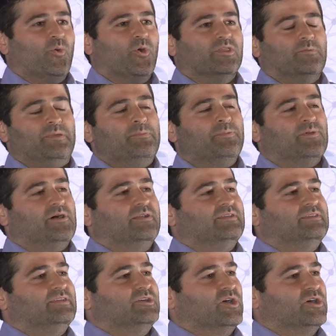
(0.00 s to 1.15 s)
Well, the people on
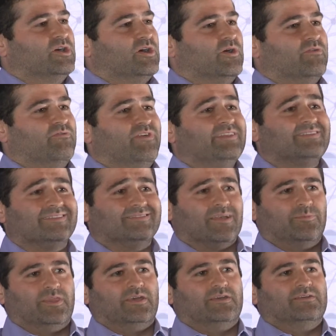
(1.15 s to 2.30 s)
Indiegogo invented
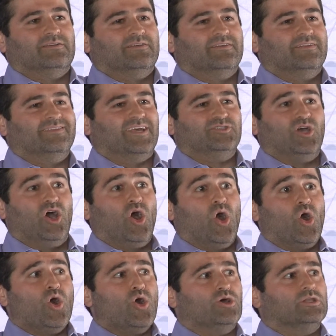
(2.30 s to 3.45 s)
something that
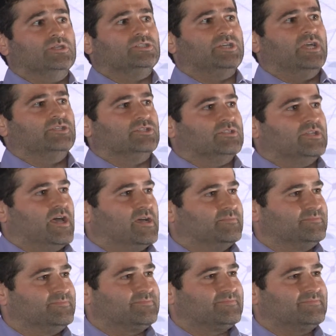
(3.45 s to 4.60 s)
totally changes that.
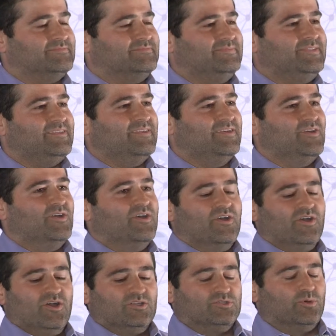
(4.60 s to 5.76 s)

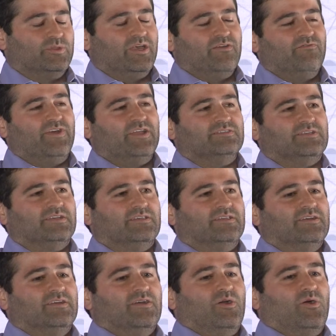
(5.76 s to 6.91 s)
So what they
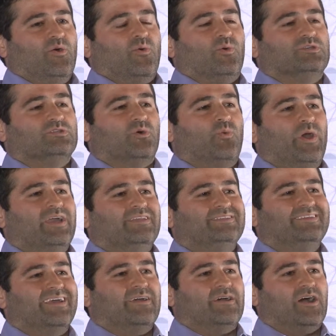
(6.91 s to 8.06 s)
invented was a way
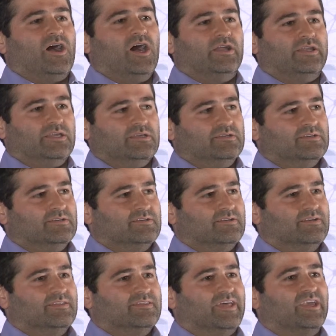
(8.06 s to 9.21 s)
to get honey
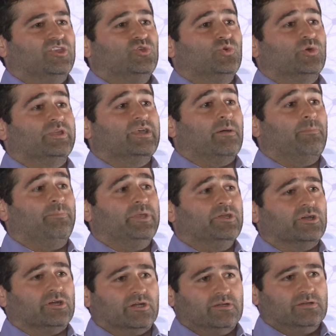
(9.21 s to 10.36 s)
like you would get
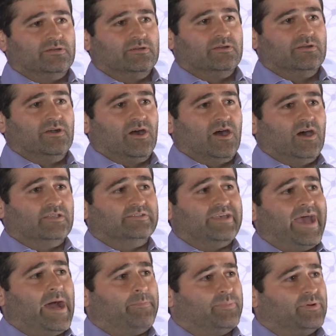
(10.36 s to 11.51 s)
beer on
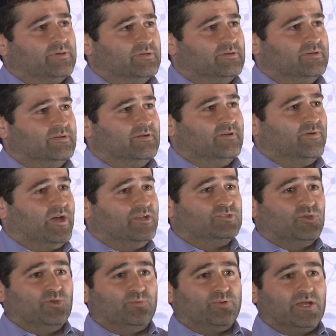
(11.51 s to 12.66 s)
tap, right?
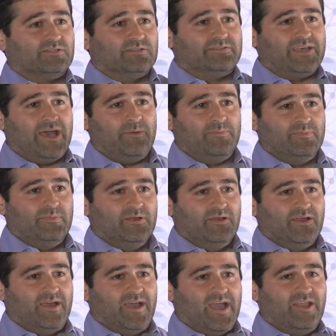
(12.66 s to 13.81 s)
So you press a tap,
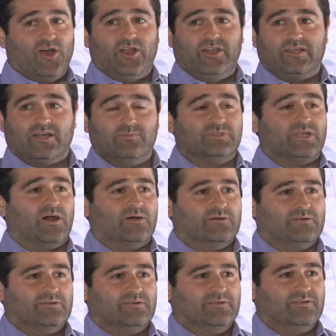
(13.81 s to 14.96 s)
and honey comes out.